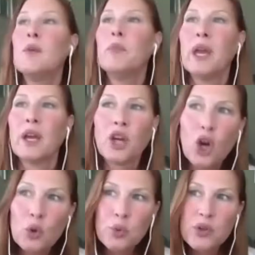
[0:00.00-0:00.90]
being a
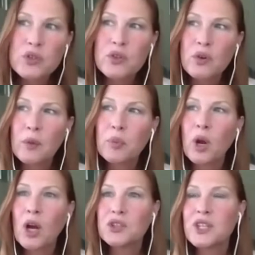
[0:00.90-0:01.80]
co-producer on
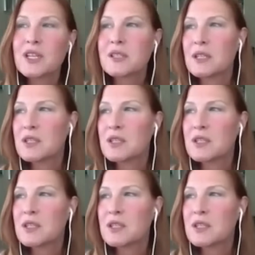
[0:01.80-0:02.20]
projects and